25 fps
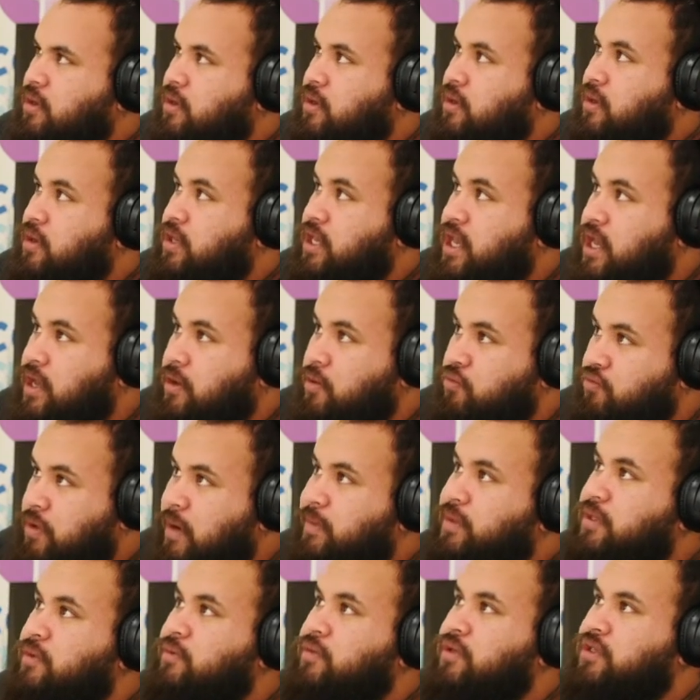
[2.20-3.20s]
yeah,
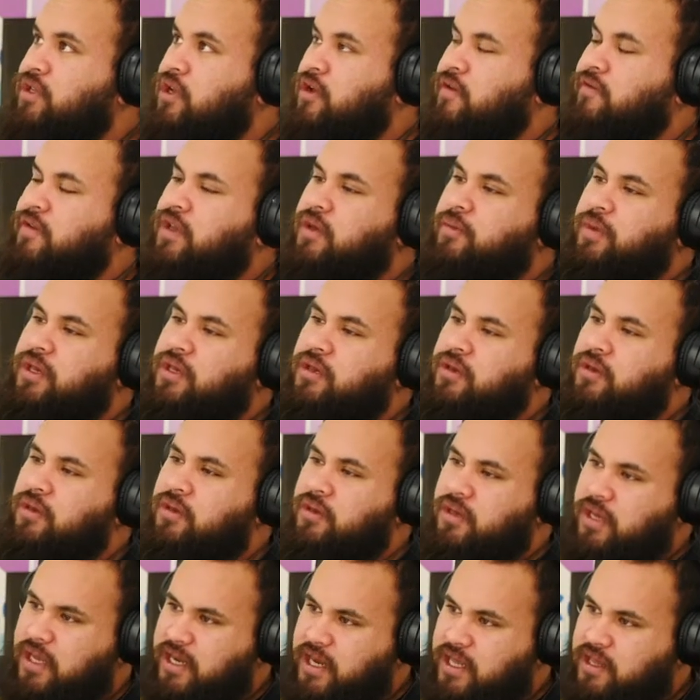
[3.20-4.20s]
reps in reserve can be
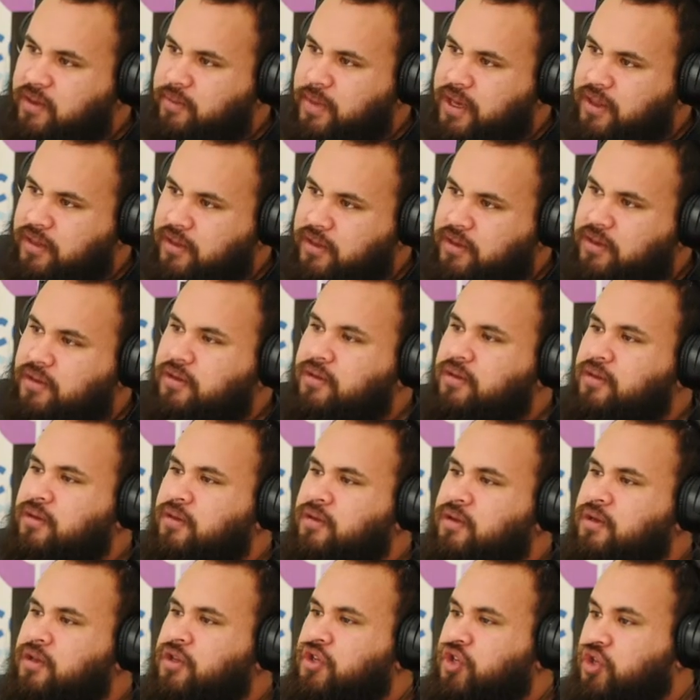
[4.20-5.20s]
another method
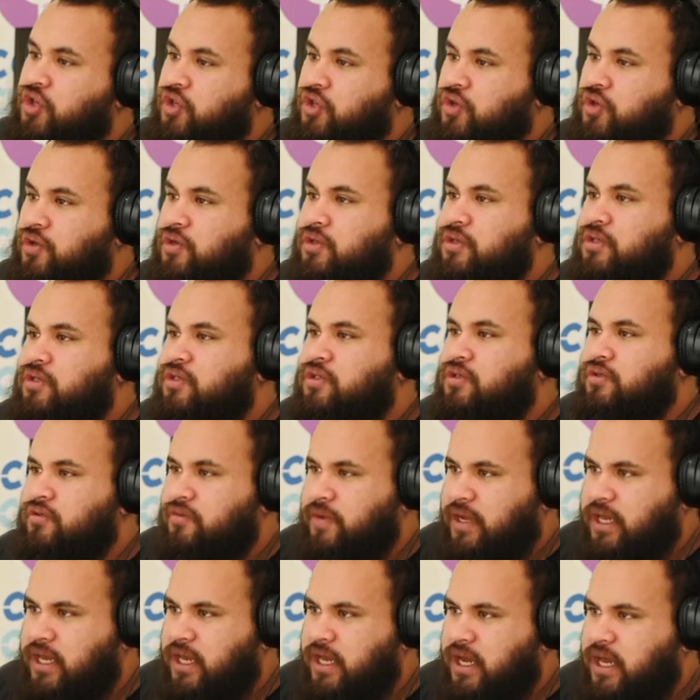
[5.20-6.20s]
you use to
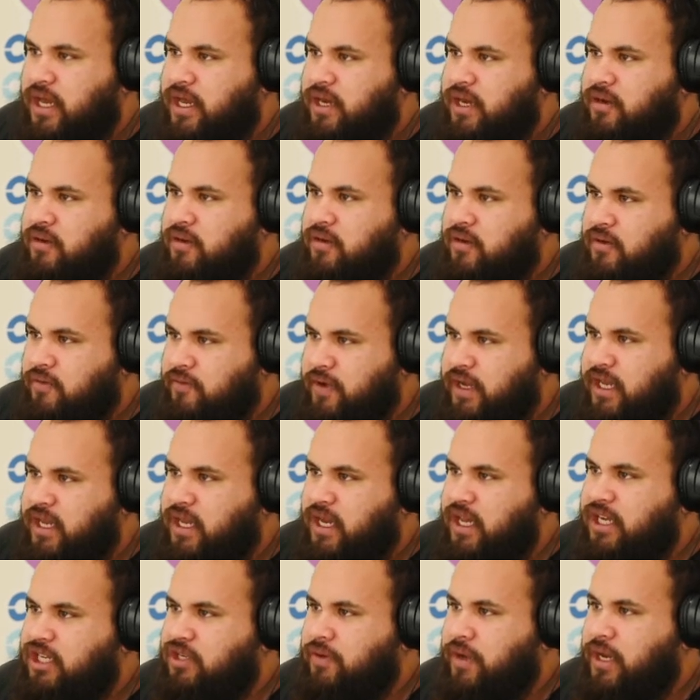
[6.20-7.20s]
regulate
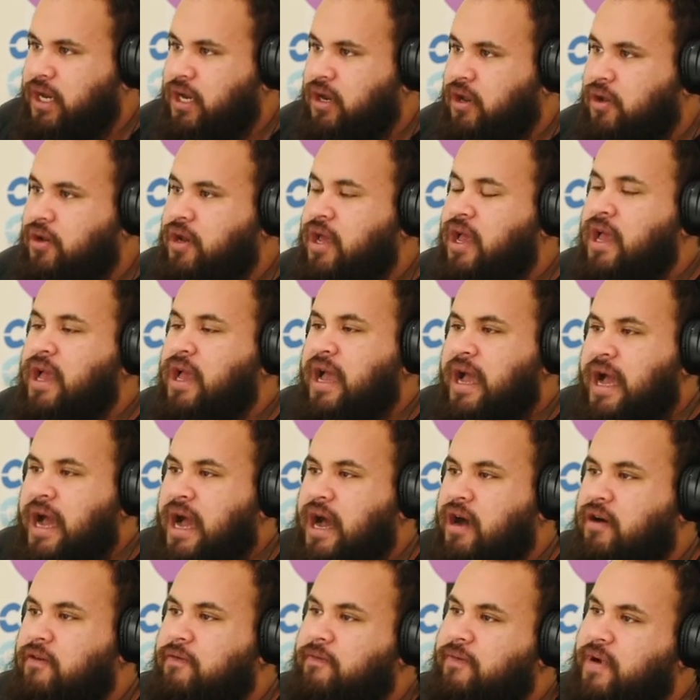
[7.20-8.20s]
training load.
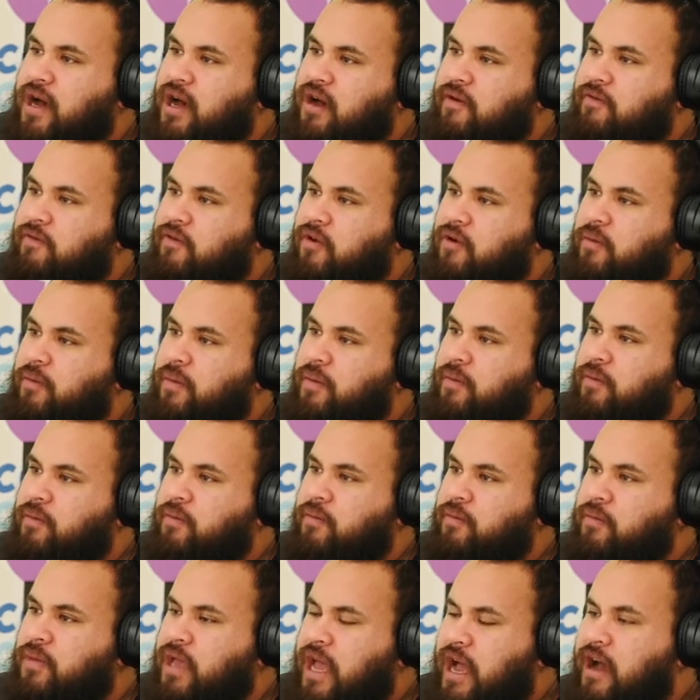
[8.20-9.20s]
How far from
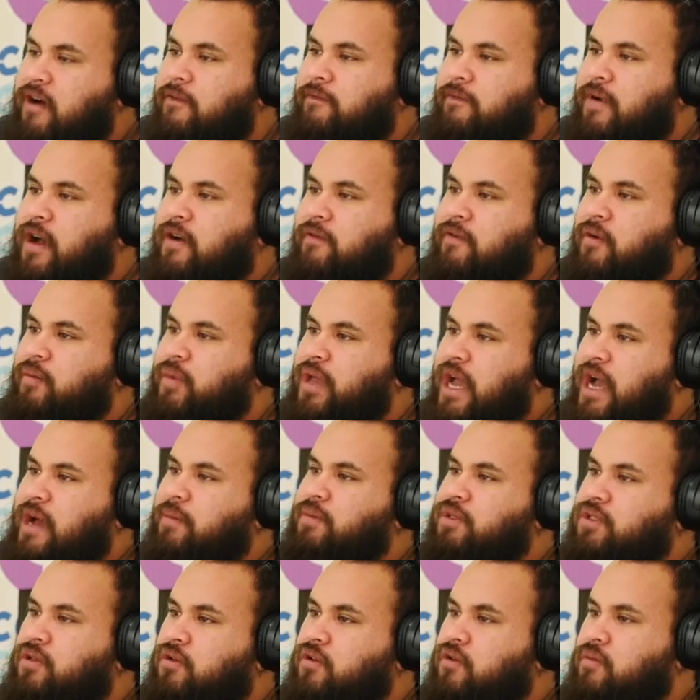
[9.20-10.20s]
your
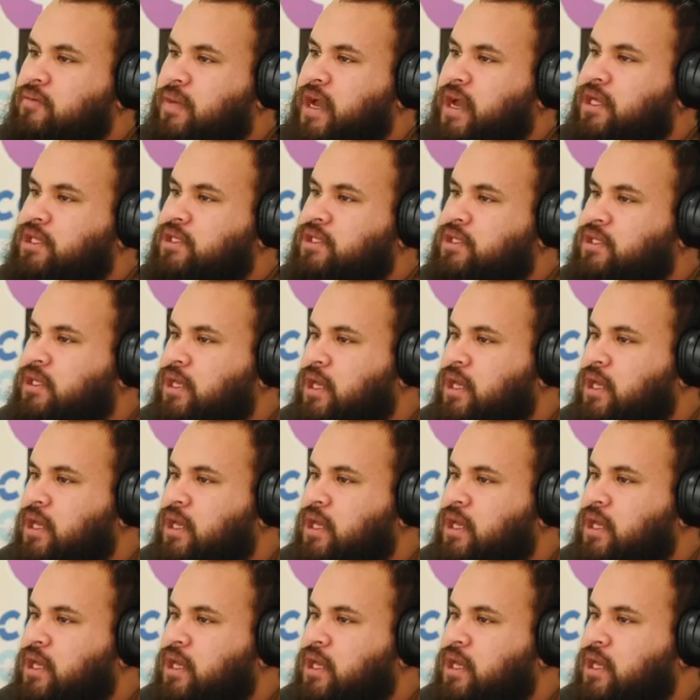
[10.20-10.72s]
absolute max?